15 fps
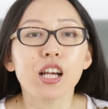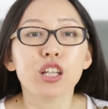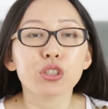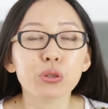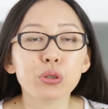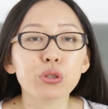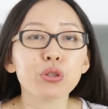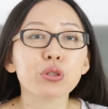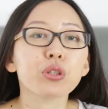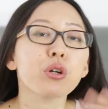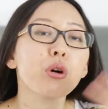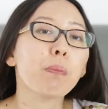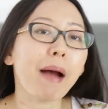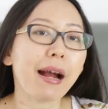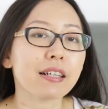So you should
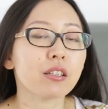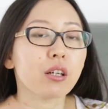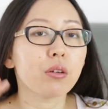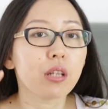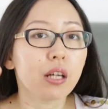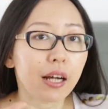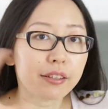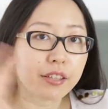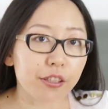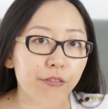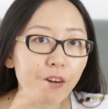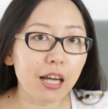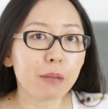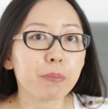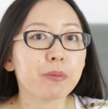go back then and
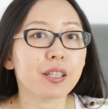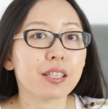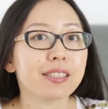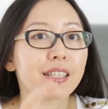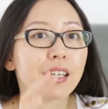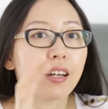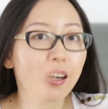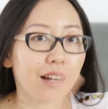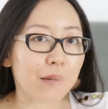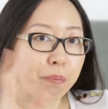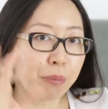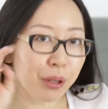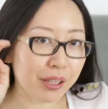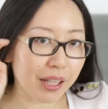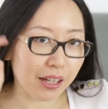develop this
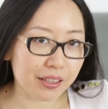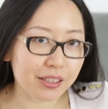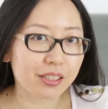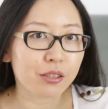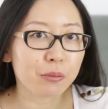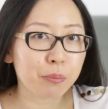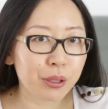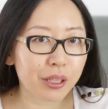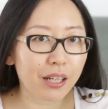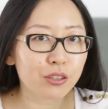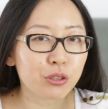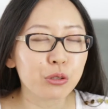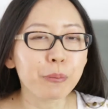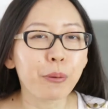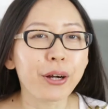product
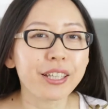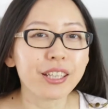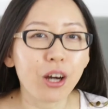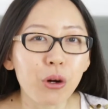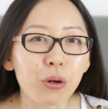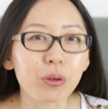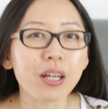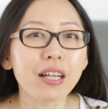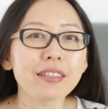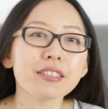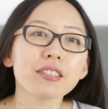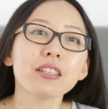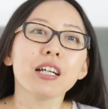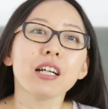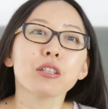2.0.
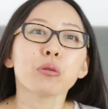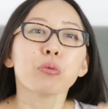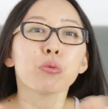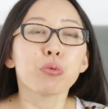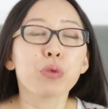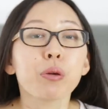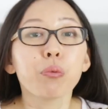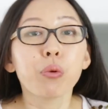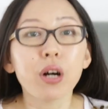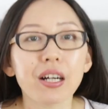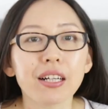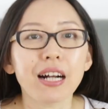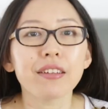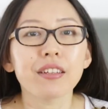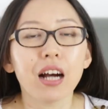So to
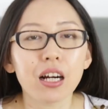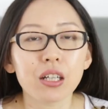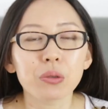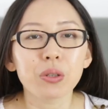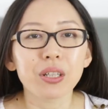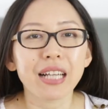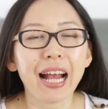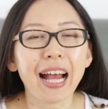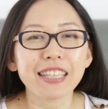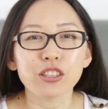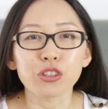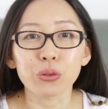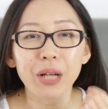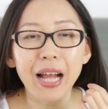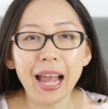rework on the artwork, add
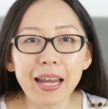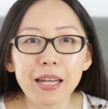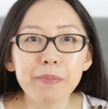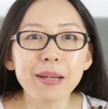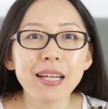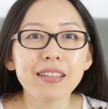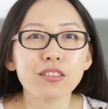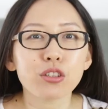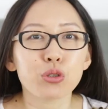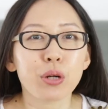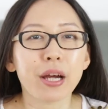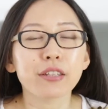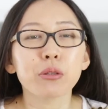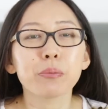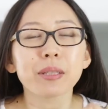new element,
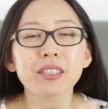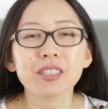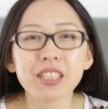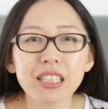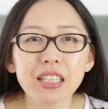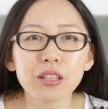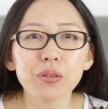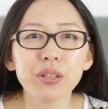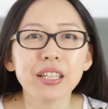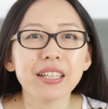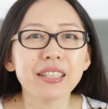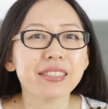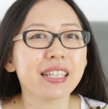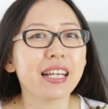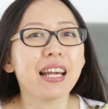try new
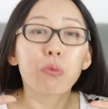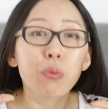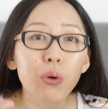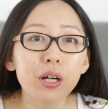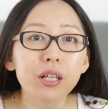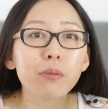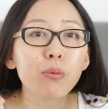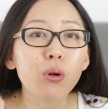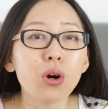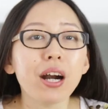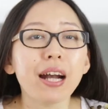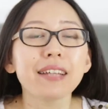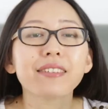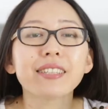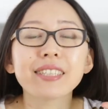materials, work
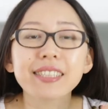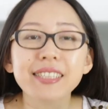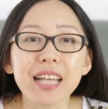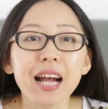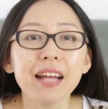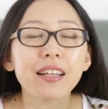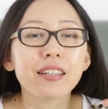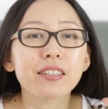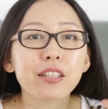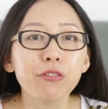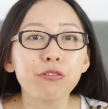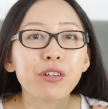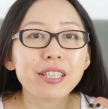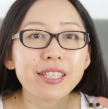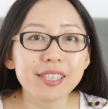more and design a
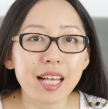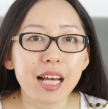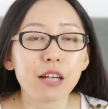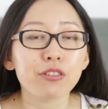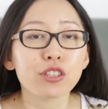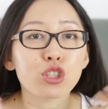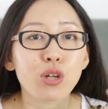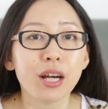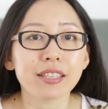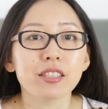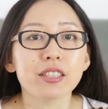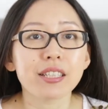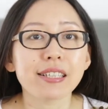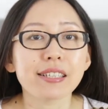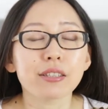different set of
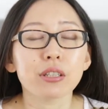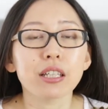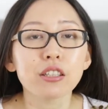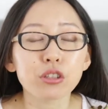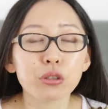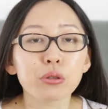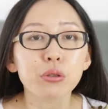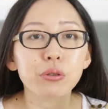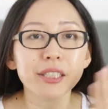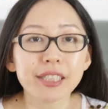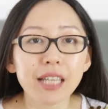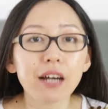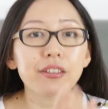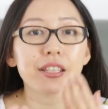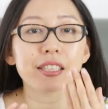strategies until you
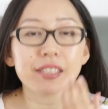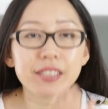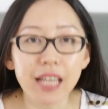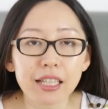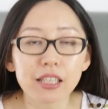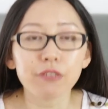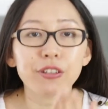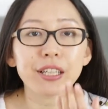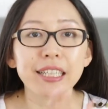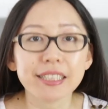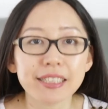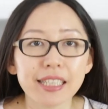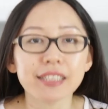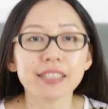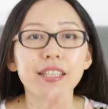sell this set of
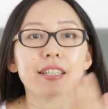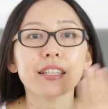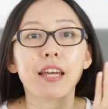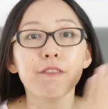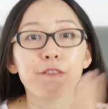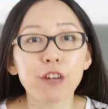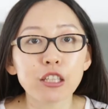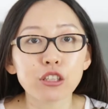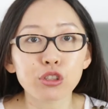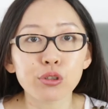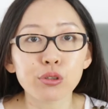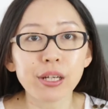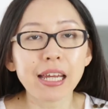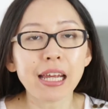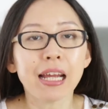existing
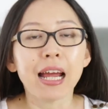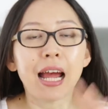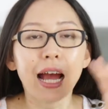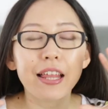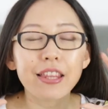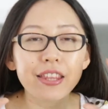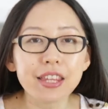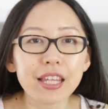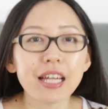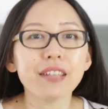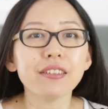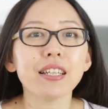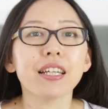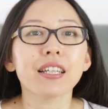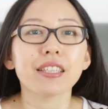inventory, and
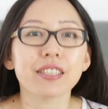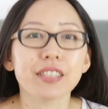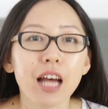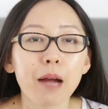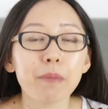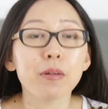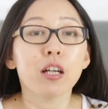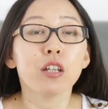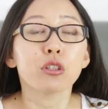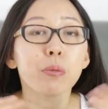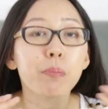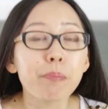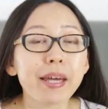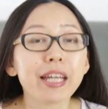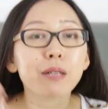then it is time to
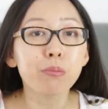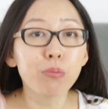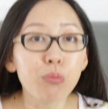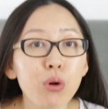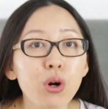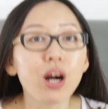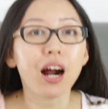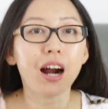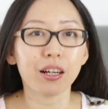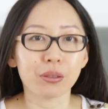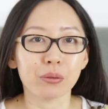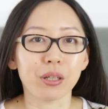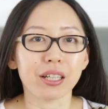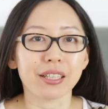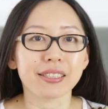make more
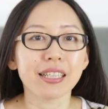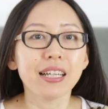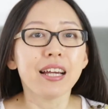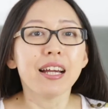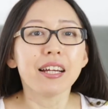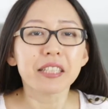artworks.